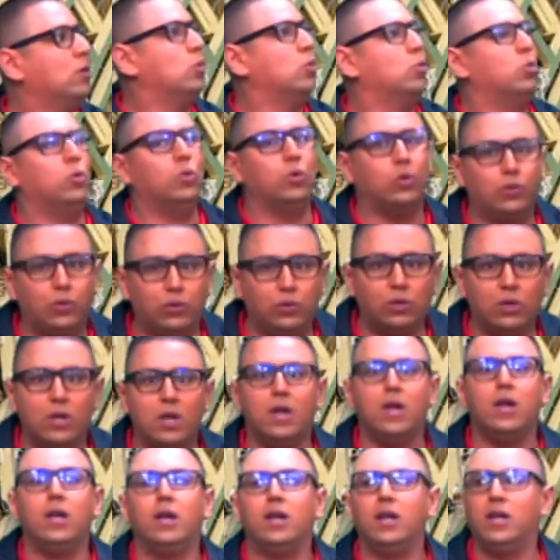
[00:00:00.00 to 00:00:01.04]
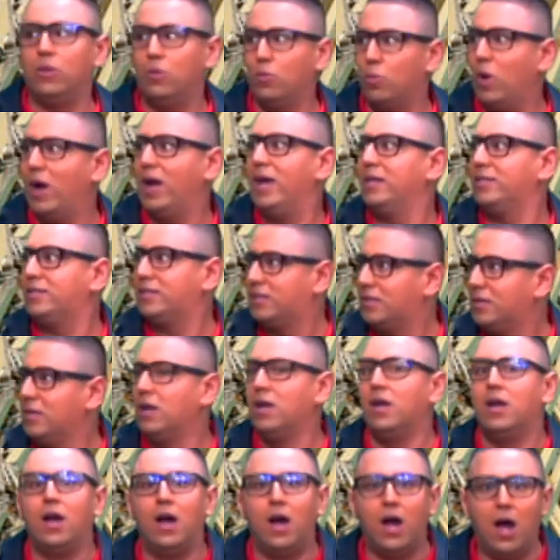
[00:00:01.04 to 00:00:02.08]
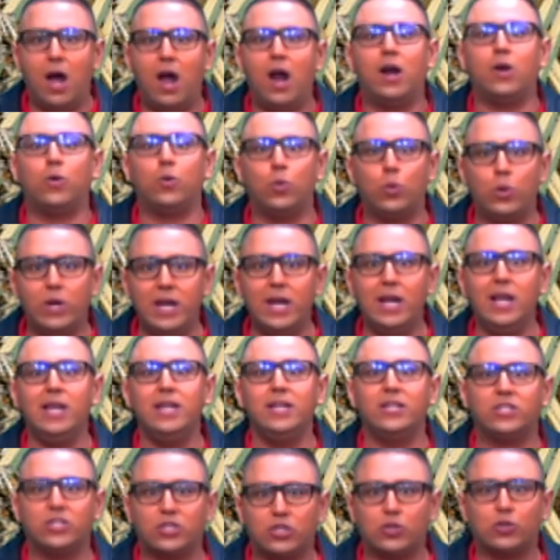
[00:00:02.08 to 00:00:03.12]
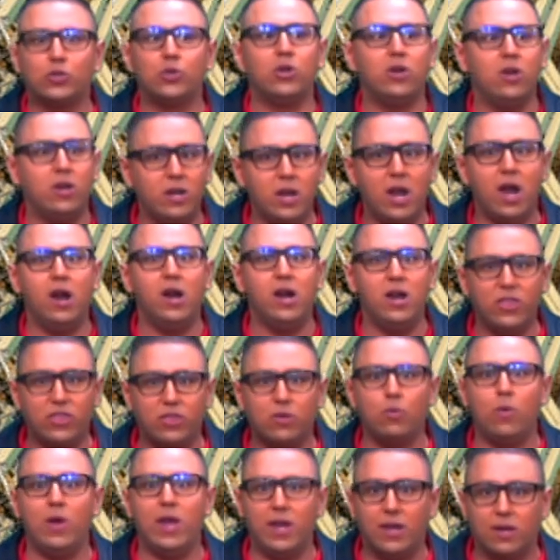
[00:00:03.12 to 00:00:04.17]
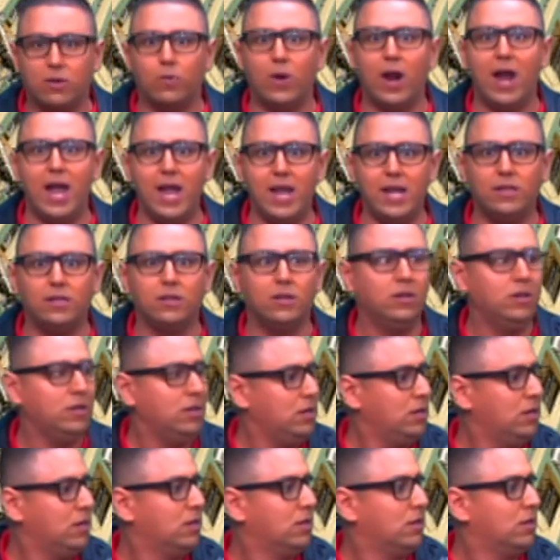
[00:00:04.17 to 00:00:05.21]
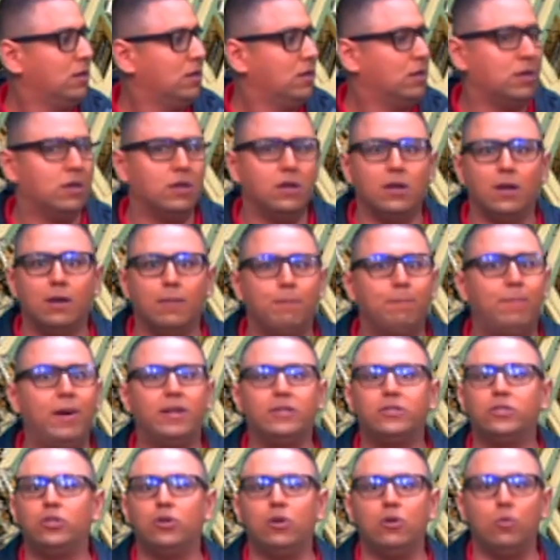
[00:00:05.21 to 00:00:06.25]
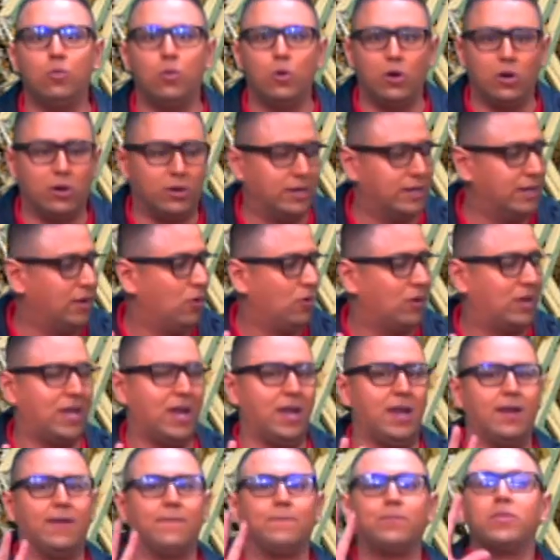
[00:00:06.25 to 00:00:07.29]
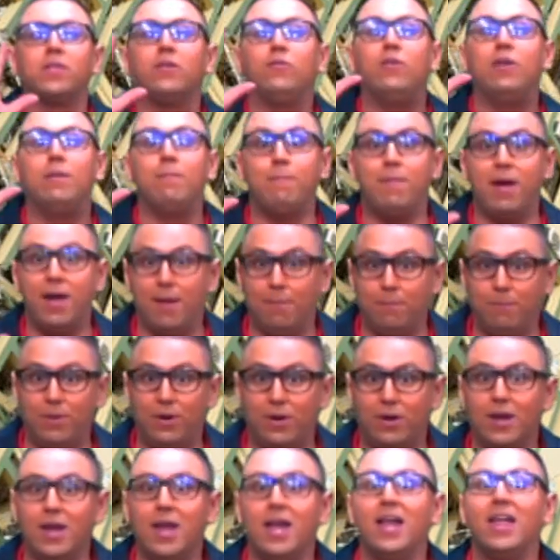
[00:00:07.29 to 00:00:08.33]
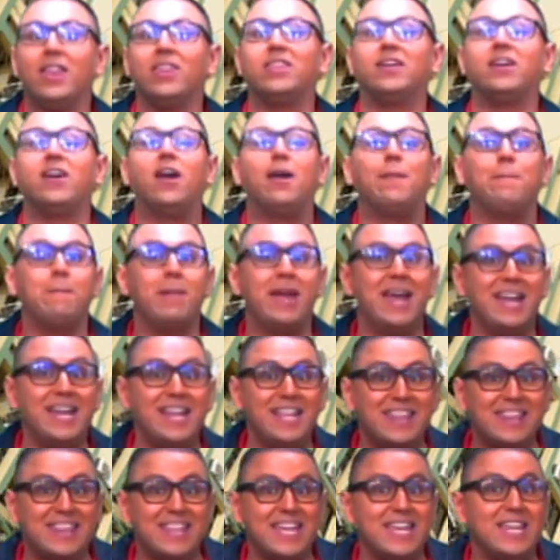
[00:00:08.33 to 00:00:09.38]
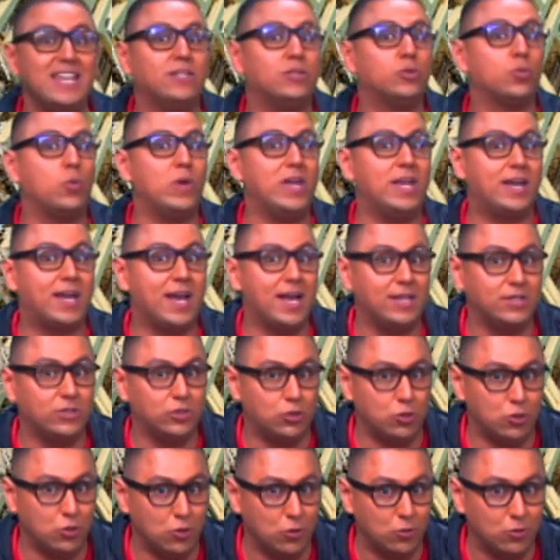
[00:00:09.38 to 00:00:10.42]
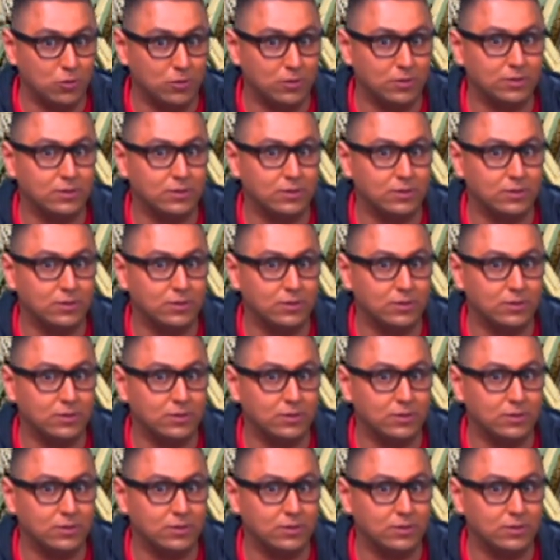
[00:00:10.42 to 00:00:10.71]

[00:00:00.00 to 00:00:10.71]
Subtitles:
oof, it was a really strong earthquake, right? But don't worry, okay, remember, there are many things we can do.